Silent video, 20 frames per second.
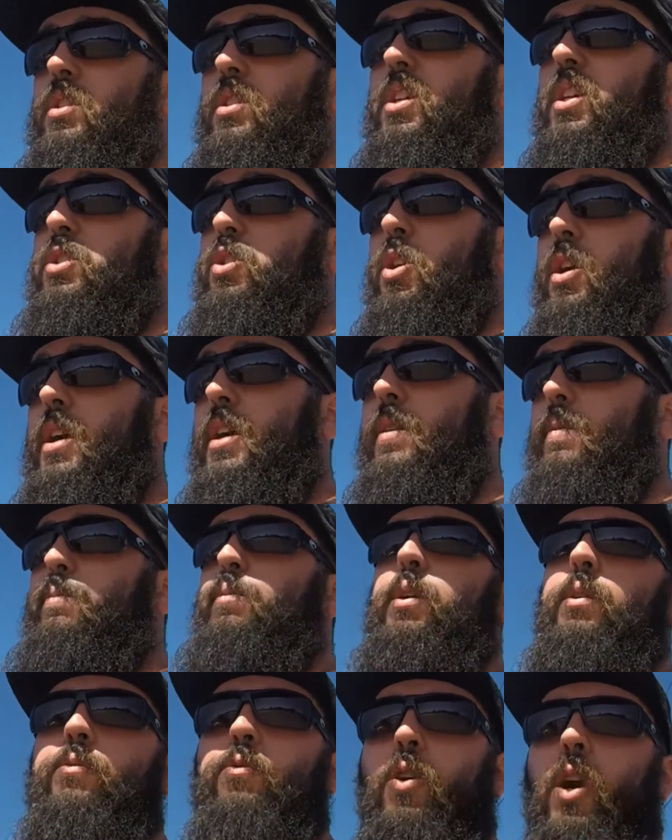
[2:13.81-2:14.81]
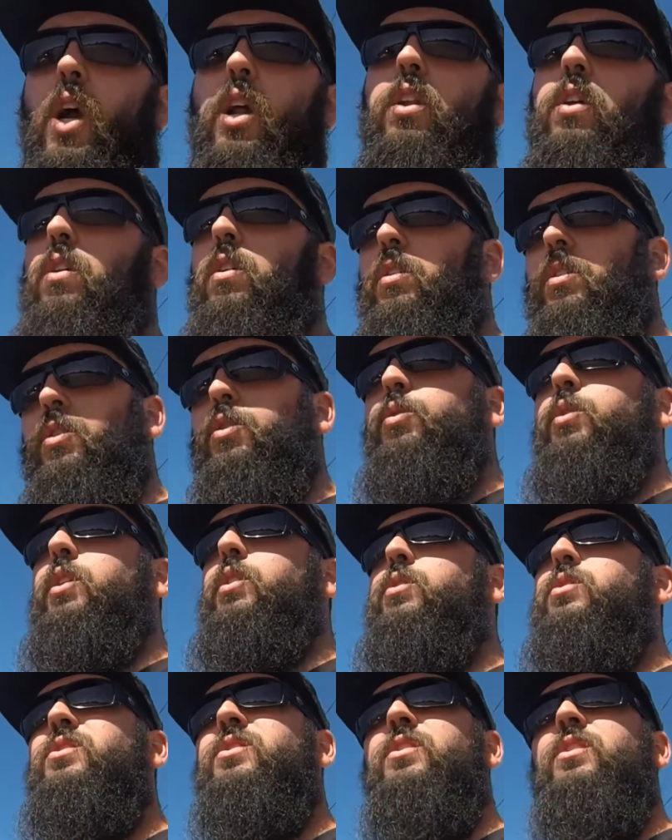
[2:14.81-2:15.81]
That's great, but for how long? Who
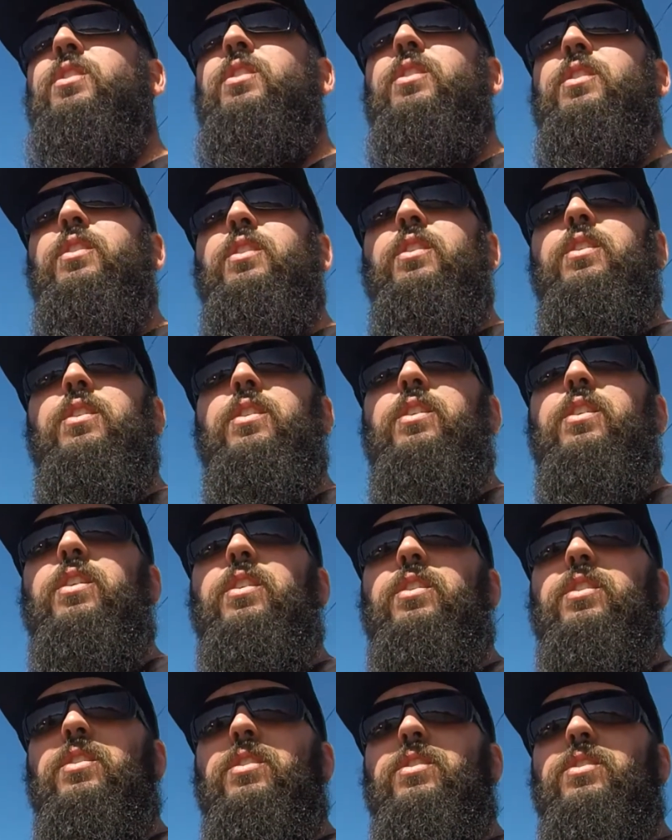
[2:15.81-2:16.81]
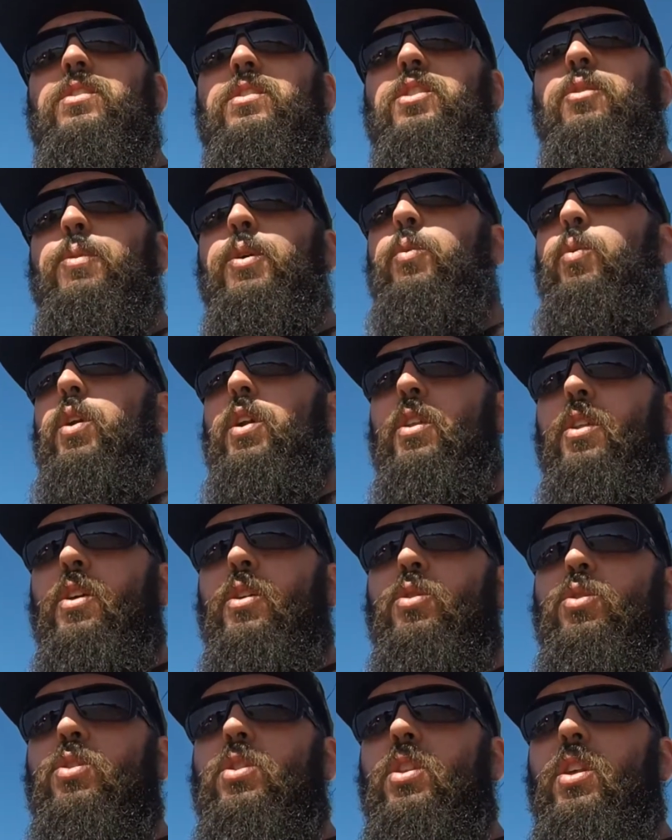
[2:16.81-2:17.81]
knows? Could be one of
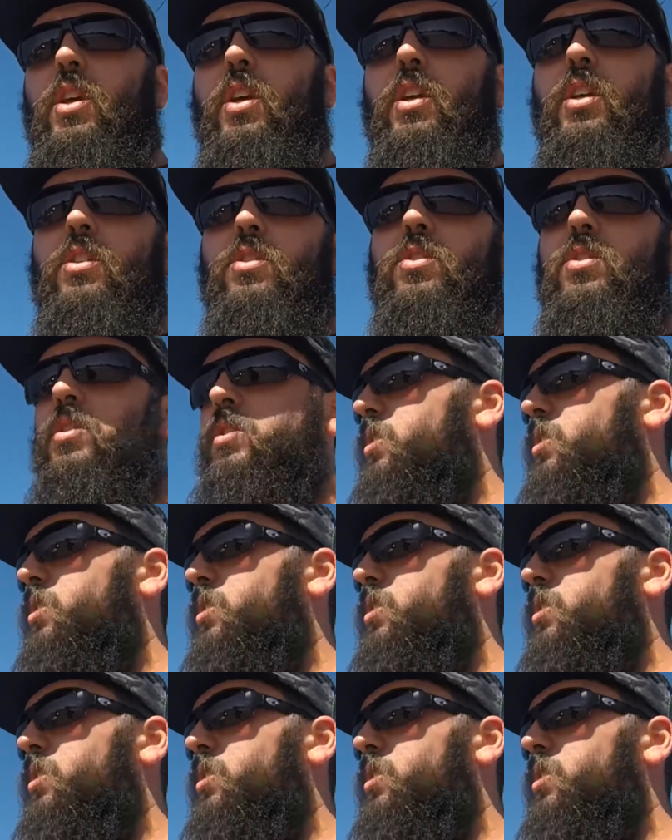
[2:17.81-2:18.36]
those things.